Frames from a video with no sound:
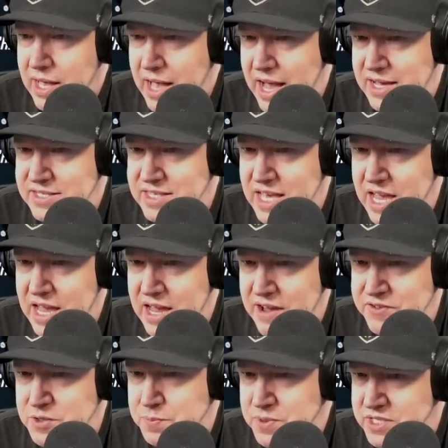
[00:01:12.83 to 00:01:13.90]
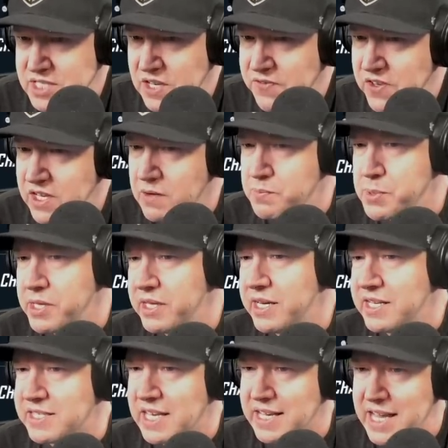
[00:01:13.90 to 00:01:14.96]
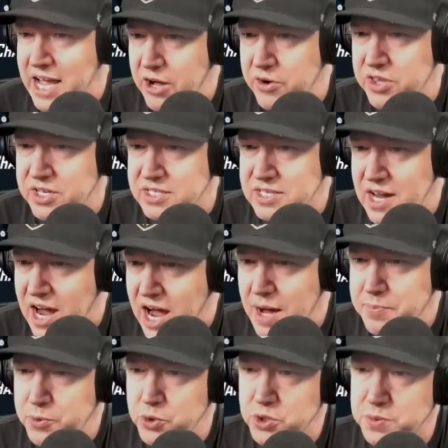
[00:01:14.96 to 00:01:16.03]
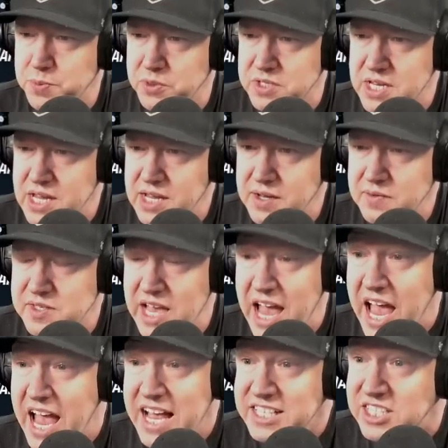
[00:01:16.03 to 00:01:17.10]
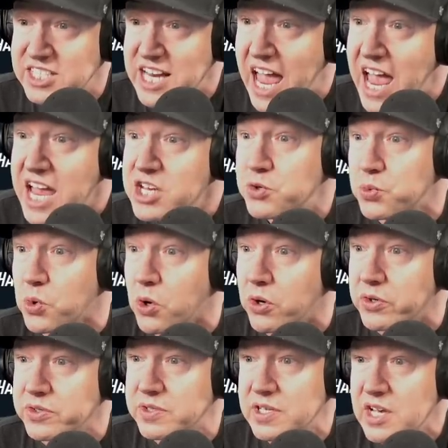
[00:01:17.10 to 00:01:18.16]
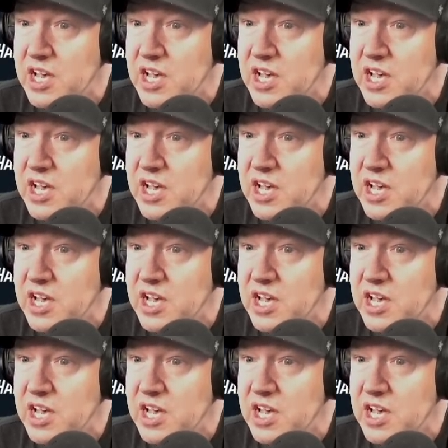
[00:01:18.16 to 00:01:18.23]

as they have specific abilities that counter the top Crucible teams and stage rules,